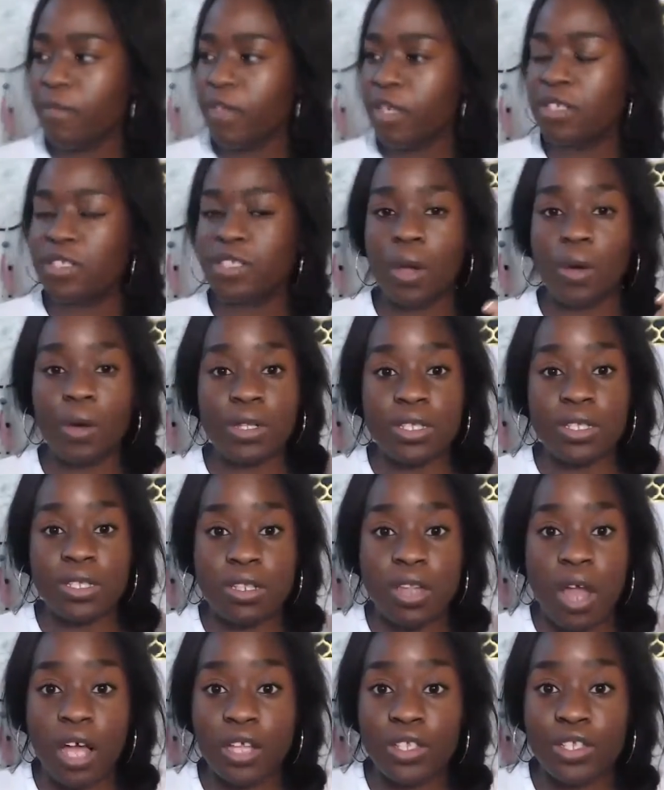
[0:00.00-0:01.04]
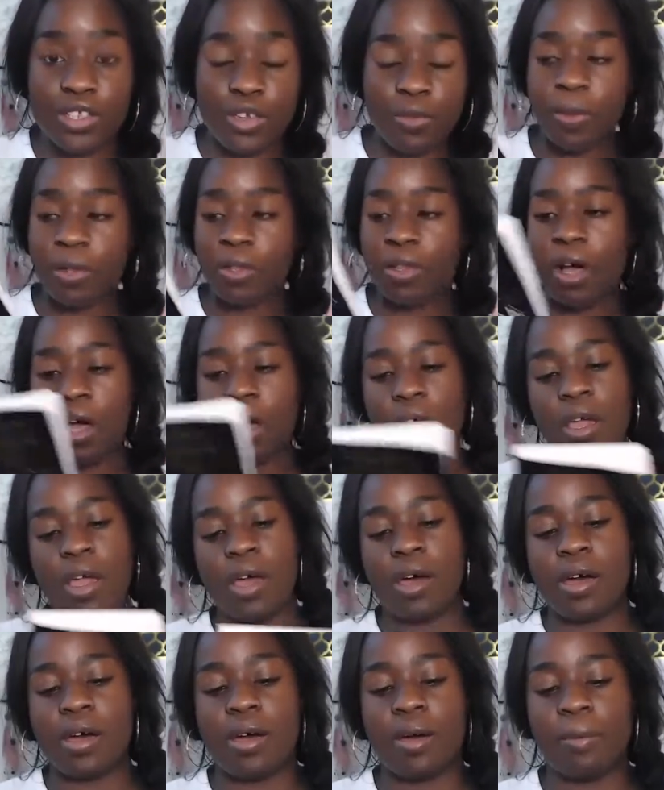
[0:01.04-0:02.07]
So it's not super
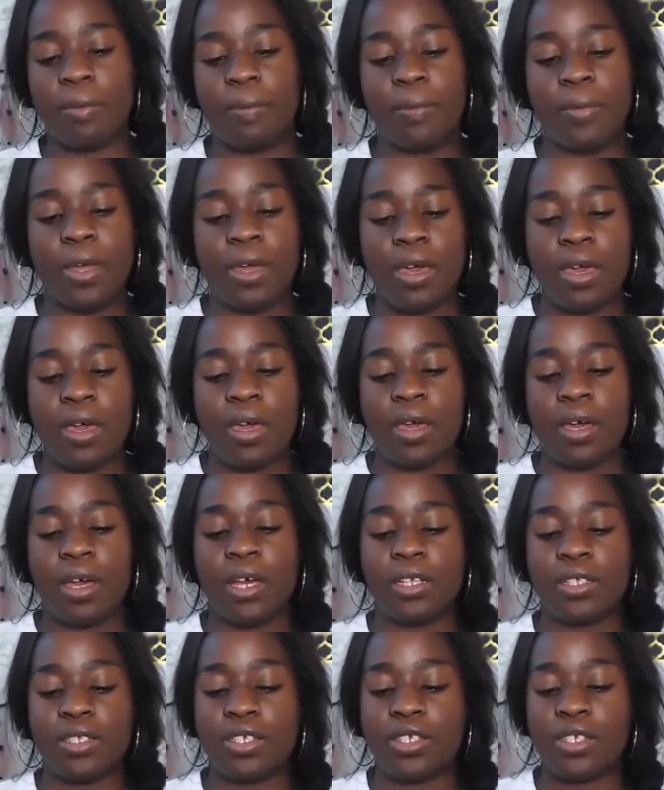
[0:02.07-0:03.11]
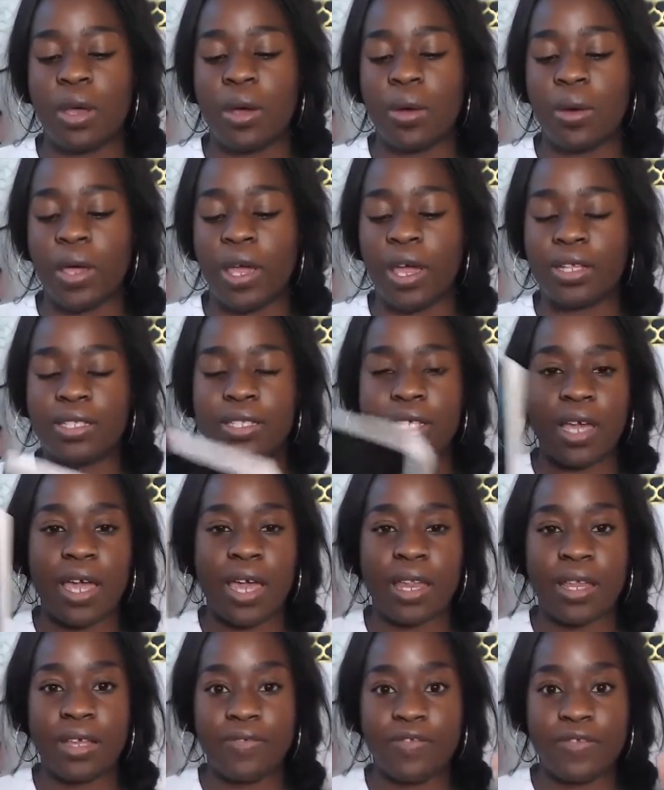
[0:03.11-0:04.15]
long, and so I got to
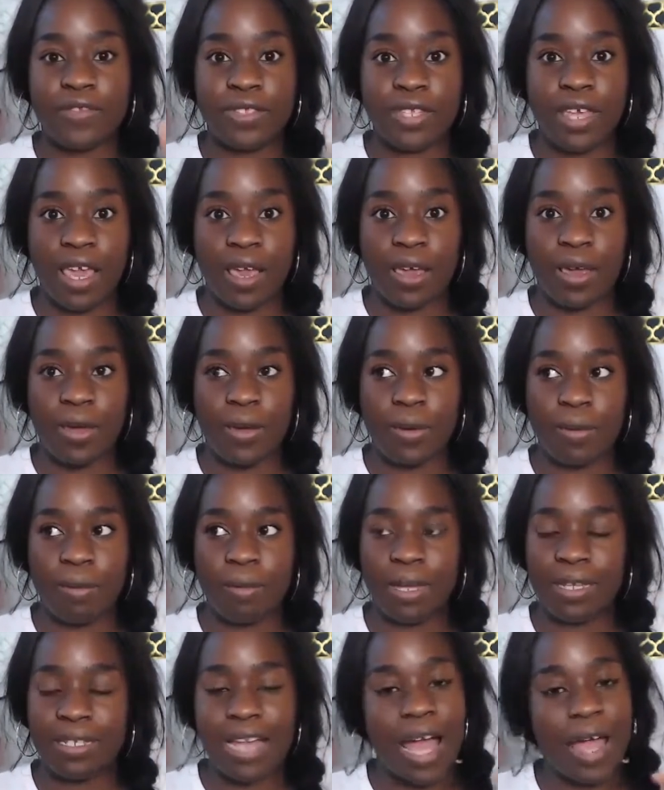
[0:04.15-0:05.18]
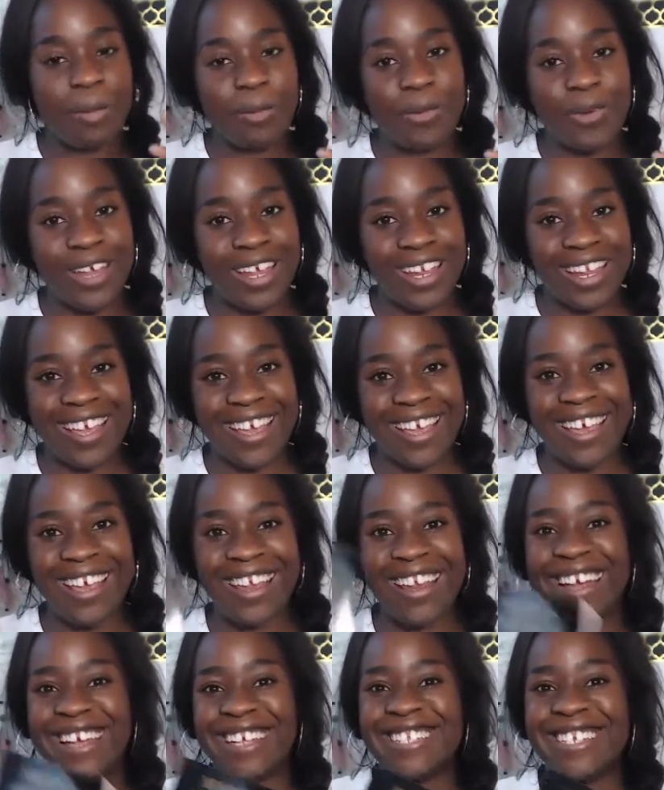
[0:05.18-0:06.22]
kind of take my time reading
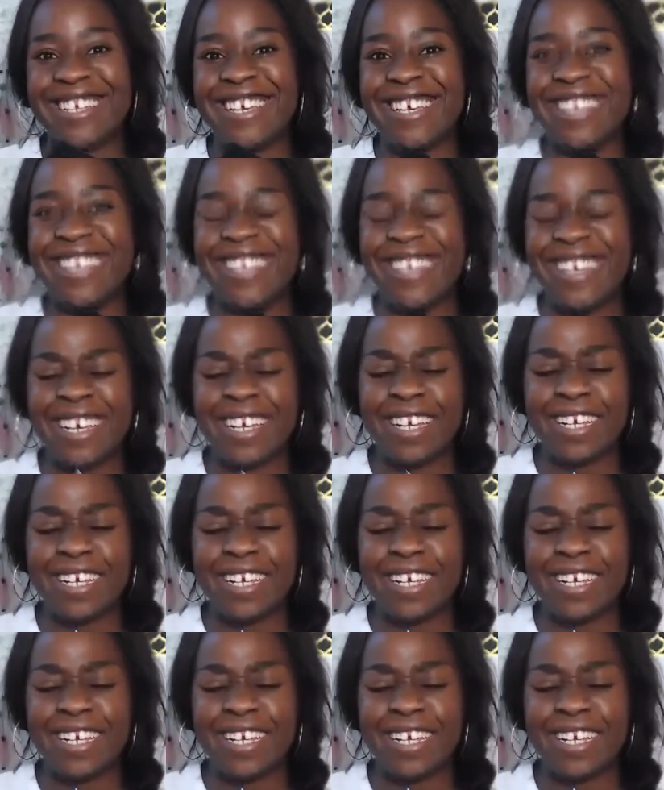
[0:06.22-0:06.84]
it. I did